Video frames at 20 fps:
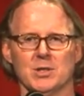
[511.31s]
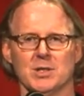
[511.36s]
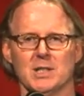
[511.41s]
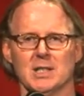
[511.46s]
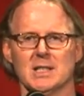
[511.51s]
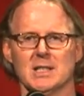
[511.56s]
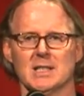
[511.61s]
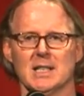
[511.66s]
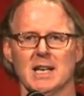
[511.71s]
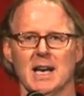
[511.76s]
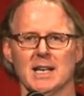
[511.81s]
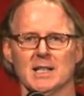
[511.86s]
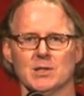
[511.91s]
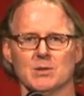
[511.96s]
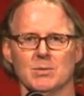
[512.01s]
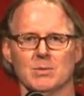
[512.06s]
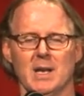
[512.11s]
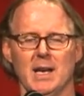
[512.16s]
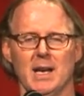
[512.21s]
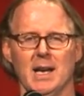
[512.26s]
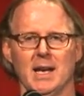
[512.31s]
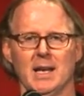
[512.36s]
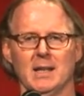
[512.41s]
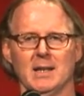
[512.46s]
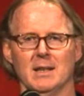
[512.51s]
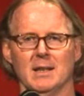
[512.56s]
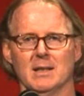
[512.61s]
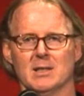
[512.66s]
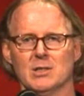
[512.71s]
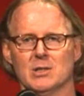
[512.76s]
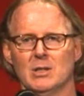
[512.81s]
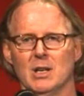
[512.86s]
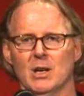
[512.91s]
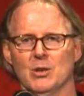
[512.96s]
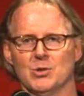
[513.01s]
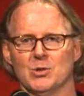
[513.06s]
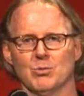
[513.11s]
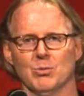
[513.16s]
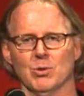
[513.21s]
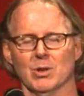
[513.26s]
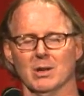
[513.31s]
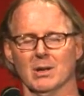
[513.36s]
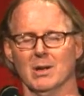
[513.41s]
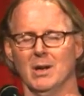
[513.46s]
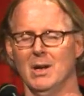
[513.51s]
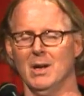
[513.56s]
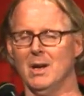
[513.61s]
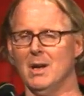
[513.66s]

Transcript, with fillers: success. And the Stones were